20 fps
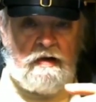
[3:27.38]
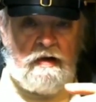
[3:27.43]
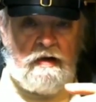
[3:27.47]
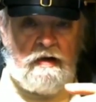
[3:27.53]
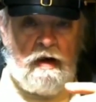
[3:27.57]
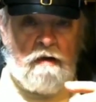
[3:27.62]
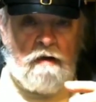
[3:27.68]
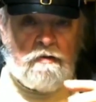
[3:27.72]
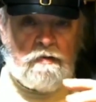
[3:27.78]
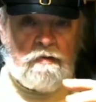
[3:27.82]

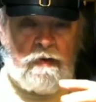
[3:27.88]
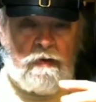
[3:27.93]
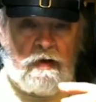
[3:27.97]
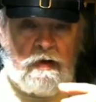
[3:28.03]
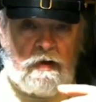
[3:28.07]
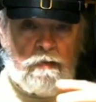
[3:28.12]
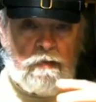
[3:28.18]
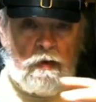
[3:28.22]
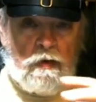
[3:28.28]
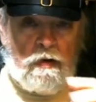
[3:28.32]
Now,
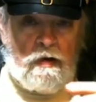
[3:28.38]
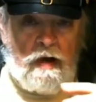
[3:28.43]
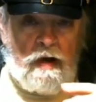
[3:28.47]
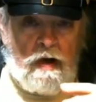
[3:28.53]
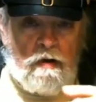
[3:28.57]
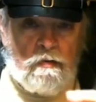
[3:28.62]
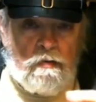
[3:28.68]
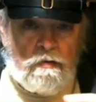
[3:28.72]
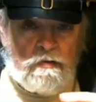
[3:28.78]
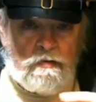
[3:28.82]
depending upon
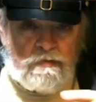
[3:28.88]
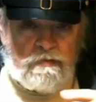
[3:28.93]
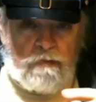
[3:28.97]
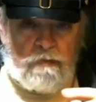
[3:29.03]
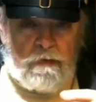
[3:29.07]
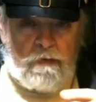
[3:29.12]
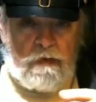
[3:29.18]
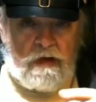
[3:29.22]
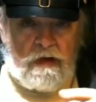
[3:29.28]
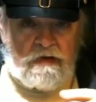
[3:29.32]
how it was
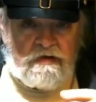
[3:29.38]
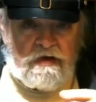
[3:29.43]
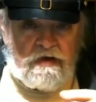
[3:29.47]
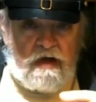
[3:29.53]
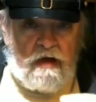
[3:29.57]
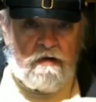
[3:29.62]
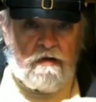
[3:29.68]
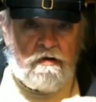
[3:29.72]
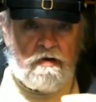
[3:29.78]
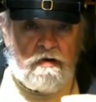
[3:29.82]
put back
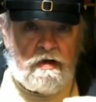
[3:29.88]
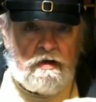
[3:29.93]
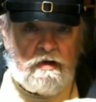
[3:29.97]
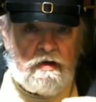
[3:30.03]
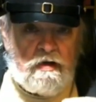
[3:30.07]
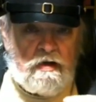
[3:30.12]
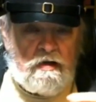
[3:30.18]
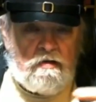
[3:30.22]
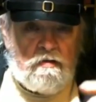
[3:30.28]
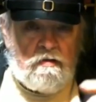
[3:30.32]
together, it
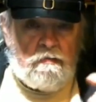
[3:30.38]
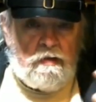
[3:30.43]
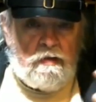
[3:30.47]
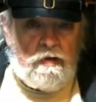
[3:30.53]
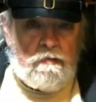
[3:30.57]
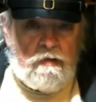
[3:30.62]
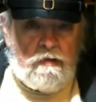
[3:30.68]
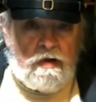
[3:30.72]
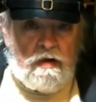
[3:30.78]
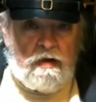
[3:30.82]
could either
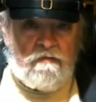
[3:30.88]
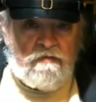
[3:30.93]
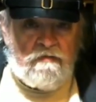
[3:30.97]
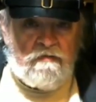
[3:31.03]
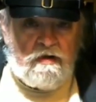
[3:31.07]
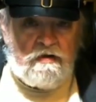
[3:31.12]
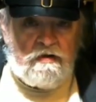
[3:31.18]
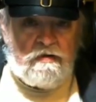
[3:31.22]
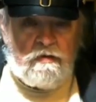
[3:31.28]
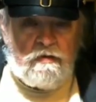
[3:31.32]
be
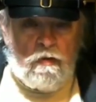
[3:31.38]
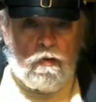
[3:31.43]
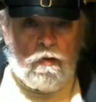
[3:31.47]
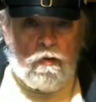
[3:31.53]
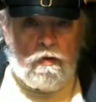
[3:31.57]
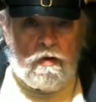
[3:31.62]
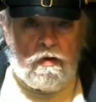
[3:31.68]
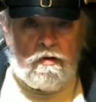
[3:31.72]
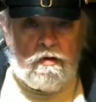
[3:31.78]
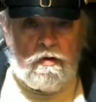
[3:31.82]
malevolent
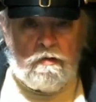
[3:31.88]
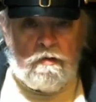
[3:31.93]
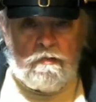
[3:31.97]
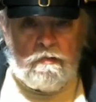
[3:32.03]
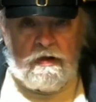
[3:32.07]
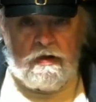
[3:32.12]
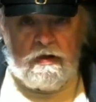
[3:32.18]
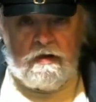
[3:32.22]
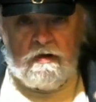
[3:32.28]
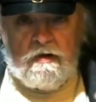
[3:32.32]
or it could
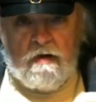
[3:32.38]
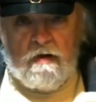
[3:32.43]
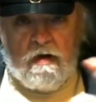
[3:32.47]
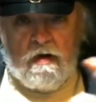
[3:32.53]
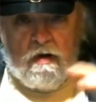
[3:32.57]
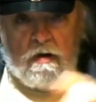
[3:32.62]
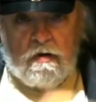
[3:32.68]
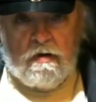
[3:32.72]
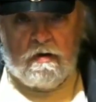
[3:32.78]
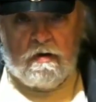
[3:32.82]
be
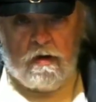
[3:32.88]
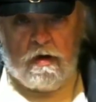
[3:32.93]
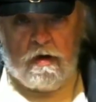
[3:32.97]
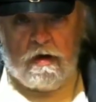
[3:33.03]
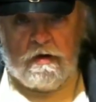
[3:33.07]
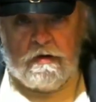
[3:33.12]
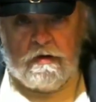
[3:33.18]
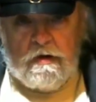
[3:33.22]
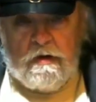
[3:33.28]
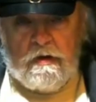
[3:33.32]

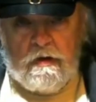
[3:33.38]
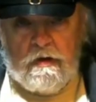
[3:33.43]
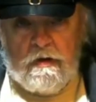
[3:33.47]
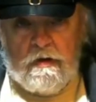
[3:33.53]
good.